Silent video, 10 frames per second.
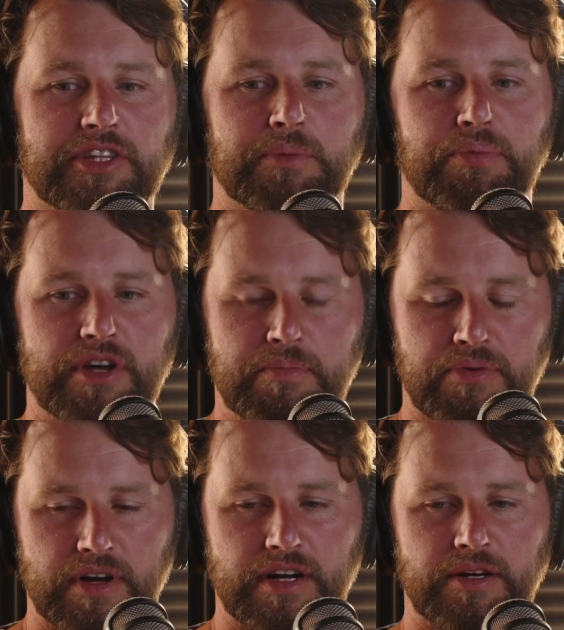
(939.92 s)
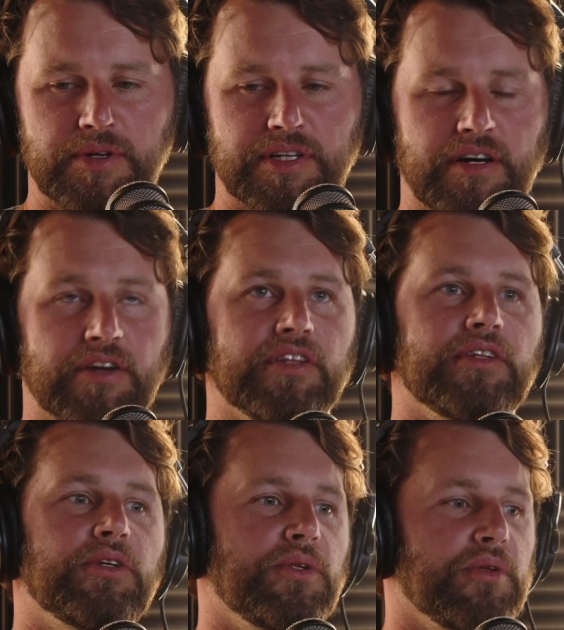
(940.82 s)
about the pre-pro and all the
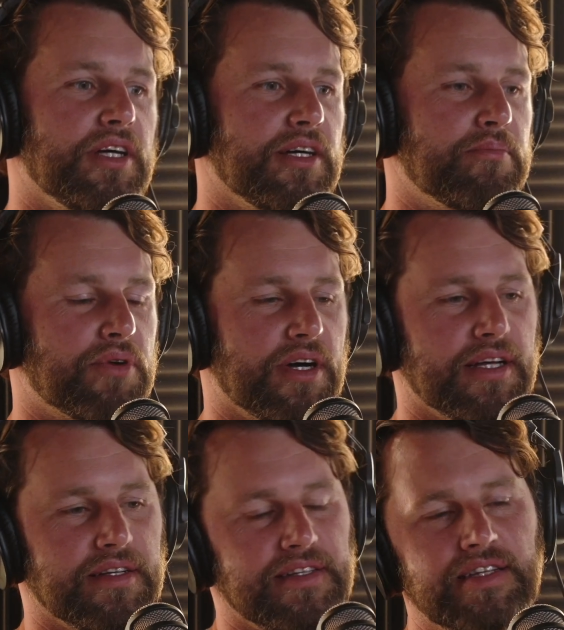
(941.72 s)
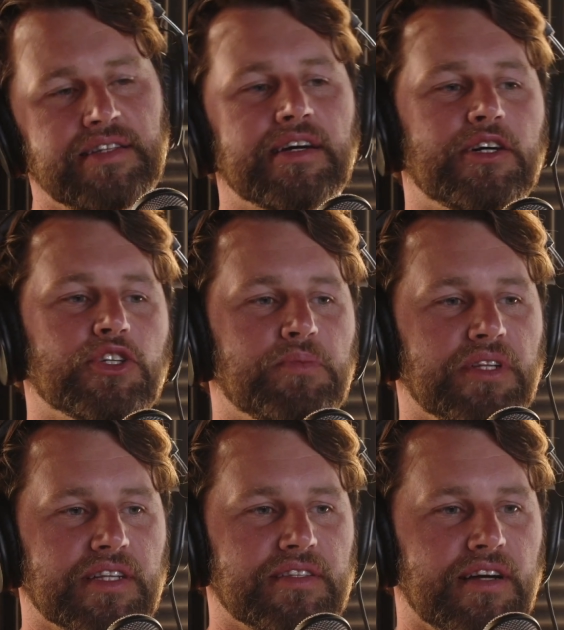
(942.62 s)
little broad details,
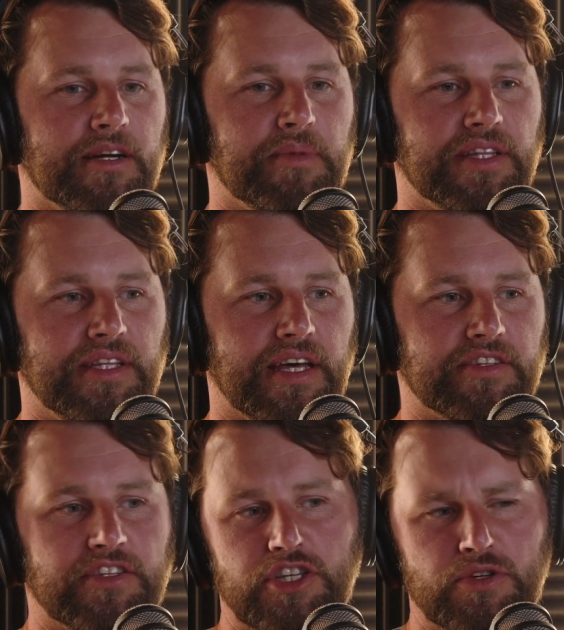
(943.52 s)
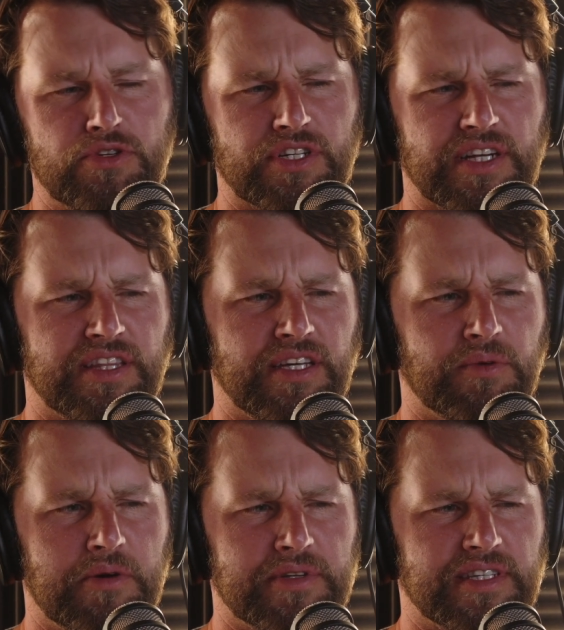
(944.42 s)
but let's talk about the execution. I
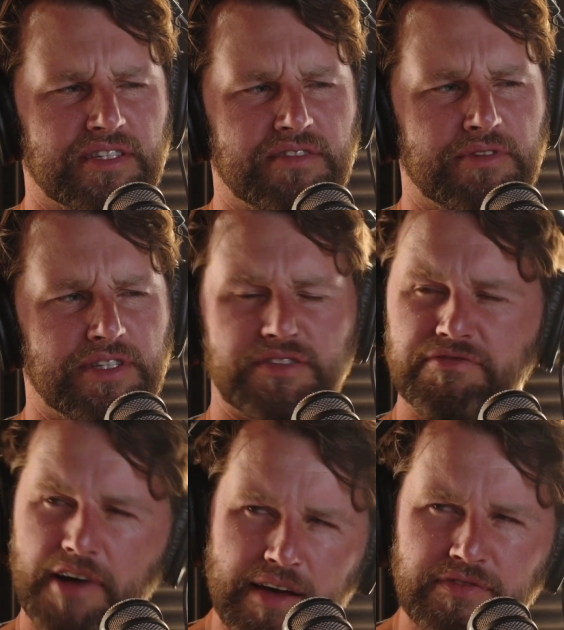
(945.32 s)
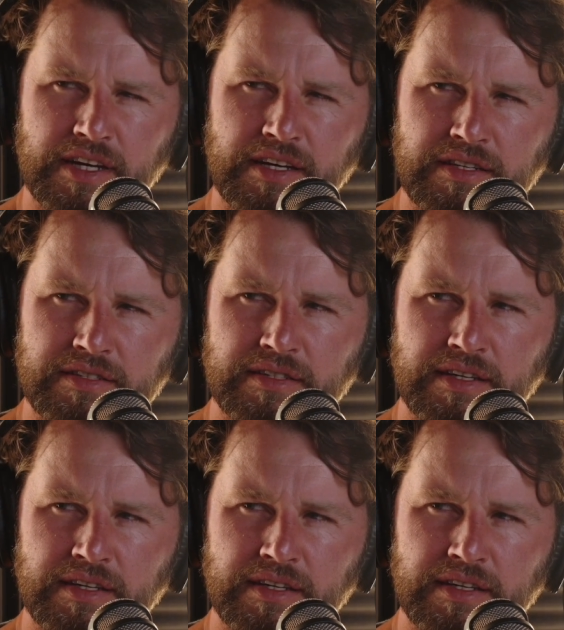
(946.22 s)
think, what was this? Was this 5 days?